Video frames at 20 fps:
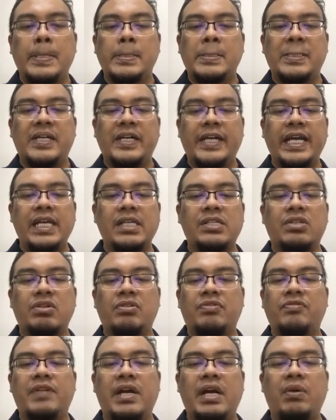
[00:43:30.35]
Okay, so
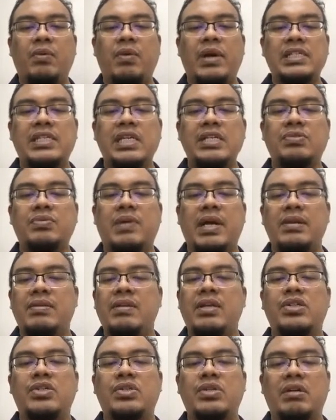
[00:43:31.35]
since 1
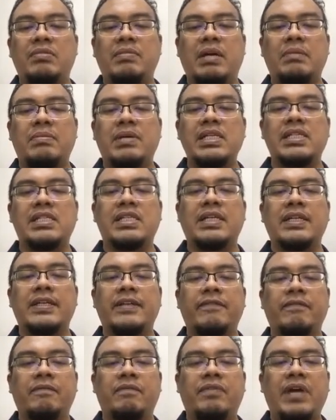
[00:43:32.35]
unit is 12 marbles,
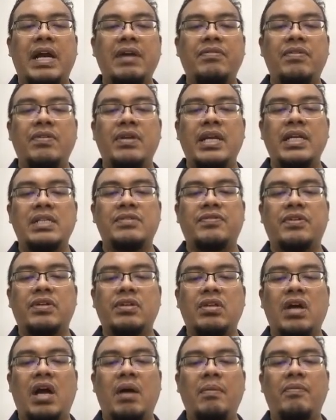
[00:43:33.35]
5 units for
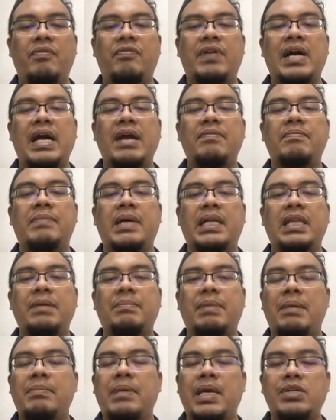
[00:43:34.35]
Tom, 5
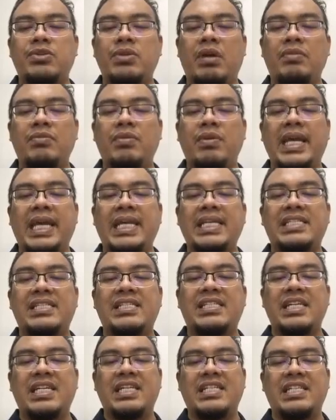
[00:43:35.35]
multiplied by 12, you get
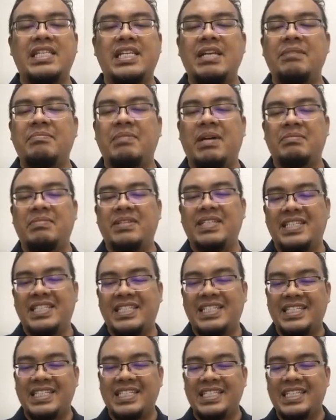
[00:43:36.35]
60
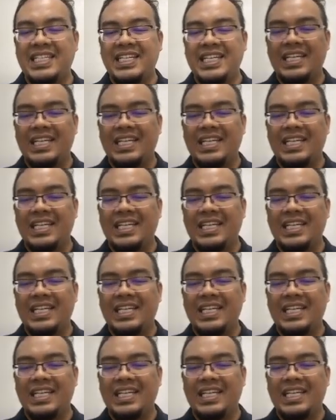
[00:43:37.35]
marbles.